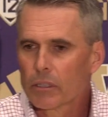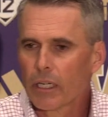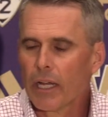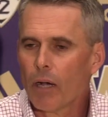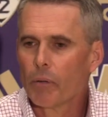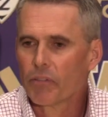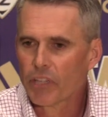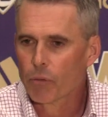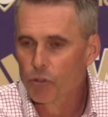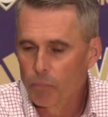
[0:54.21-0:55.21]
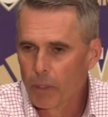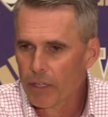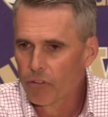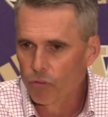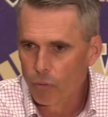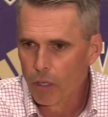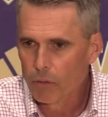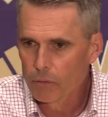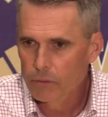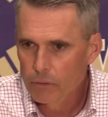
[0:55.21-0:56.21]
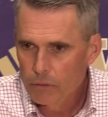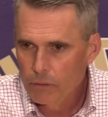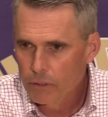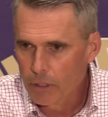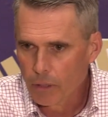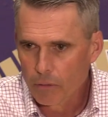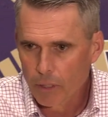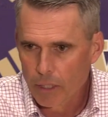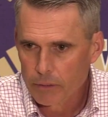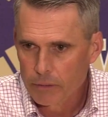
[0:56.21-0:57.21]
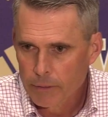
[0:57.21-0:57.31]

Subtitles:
kind of how we sequence plays as well. You know, we're not,